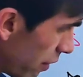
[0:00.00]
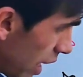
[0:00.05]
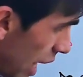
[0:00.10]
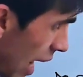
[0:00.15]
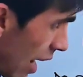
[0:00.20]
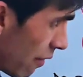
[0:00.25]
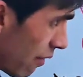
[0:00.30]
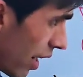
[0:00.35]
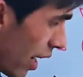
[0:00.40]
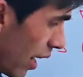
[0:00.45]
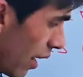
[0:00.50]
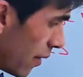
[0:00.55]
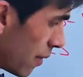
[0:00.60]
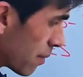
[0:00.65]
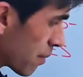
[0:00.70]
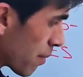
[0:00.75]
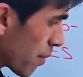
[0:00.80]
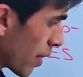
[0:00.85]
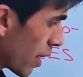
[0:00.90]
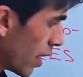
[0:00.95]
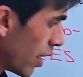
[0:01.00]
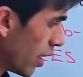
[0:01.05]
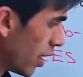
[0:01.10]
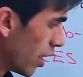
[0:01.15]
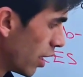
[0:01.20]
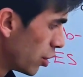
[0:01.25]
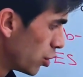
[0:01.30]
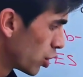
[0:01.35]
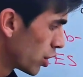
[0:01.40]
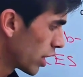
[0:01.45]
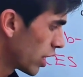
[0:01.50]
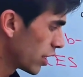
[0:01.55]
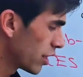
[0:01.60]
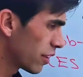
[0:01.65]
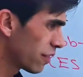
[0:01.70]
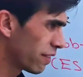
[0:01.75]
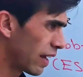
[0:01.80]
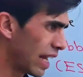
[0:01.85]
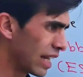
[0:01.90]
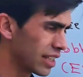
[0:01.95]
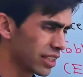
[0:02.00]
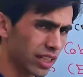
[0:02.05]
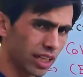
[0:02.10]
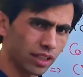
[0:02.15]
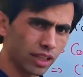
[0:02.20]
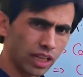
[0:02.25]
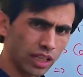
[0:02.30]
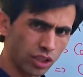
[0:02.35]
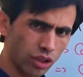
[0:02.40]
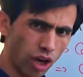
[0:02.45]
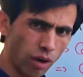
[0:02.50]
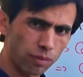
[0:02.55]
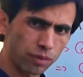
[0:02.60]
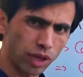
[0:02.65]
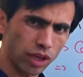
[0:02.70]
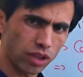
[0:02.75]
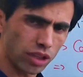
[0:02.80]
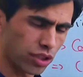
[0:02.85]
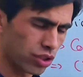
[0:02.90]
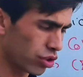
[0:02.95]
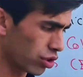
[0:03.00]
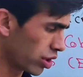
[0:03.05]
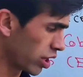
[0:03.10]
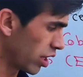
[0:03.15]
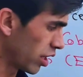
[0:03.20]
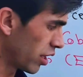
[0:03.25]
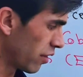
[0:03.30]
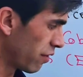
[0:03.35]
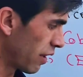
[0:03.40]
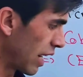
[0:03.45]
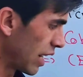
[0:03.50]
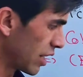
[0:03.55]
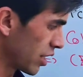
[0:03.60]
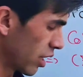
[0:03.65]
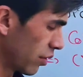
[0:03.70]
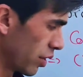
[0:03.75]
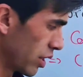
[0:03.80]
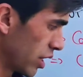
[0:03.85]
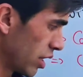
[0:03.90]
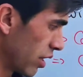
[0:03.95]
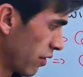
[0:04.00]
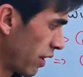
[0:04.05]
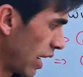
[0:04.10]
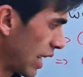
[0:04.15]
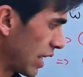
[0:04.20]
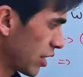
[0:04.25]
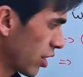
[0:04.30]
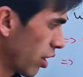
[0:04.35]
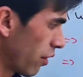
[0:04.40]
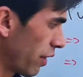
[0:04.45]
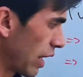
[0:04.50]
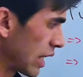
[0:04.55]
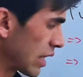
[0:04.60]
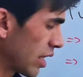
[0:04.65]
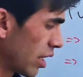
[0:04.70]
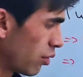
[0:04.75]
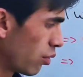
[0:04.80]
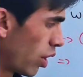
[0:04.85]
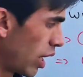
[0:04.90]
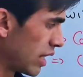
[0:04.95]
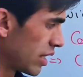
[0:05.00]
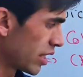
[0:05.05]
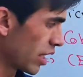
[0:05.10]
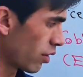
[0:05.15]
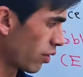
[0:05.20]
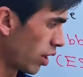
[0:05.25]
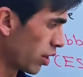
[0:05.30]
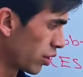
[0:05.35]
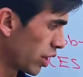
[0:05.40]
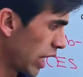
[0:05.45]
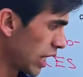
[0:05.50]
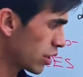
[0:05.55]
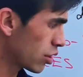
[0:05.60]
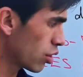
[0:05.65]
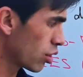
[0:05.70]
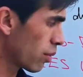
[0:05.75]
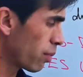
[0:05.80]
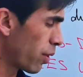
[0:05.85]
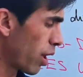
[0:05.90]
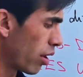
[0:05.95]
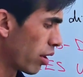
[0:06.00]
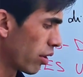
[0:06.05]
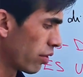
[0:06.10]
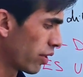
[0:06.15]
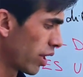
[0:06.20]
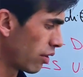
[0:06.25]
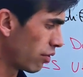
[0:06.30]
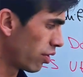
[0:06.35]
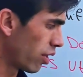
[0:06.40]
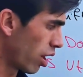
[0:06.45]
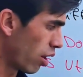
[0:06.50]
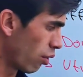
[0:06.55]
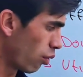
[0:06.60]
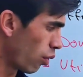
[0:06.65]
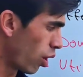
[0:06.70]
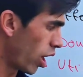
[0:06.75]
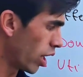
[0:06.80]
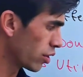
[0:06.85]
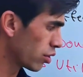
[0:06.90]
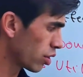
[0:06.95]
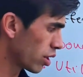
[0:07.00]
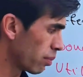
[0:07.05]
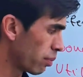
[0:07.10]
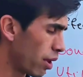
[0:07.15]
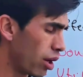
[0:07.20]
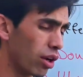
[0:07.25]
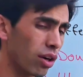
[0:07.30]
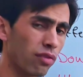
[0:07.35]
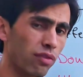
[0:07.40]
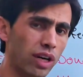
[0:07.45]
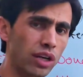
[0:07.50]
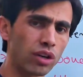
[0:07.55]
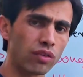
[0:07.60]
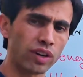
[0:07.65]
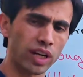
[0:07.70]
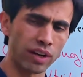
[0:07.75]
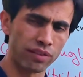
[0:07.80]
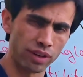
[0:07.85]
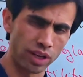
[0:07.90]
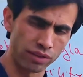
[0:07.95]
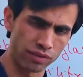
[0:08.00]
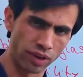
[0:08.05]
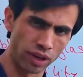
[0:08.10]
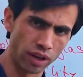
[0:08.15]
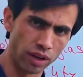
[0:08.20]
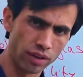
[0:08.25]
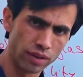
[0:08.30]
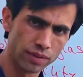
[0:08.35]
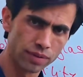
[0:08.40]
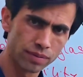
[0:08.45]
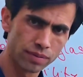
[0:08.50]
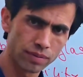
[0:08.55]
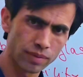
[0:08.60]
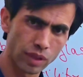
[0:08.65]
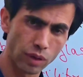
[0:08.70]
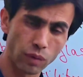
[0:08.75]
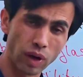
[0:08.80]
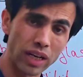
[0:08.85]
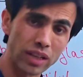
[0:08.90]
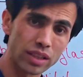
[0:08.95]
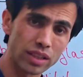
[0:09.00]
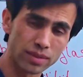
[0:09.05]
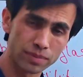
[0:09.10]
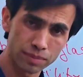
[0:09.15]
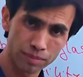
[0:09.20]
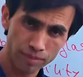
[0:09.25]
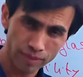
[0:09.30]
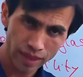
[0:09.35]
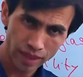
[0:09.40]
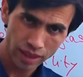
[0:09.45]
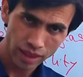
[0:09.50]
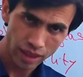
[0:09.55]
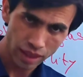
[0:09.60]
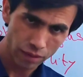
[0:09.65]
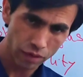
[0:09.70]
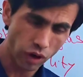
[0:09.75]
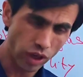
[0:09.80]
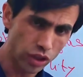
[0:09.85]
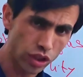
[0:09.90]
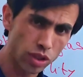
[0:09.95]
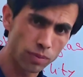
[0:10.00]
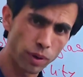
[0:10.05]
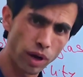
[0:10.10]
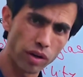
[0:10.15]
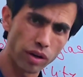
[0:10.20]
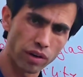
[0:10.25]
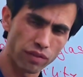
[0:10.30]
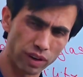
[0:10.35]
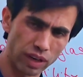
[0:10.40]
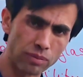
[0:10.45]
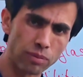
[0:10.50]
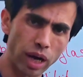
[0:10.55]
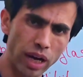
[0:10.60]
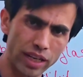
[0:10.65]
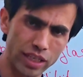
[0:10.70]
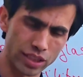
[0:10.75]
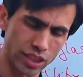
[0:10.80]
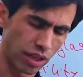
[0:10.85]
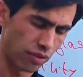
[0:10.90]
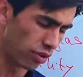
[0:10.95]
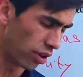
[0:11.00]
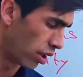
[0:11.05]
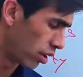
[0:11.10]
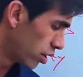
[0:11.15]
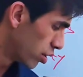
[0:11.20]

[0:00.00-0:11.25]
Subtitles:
we have a utility function, a Cobb-Douglas utility function, which is a function of x and y is equal to x to the power of alpha, y to the power of 1 over of alpha, y to the power of 1 minus alpha.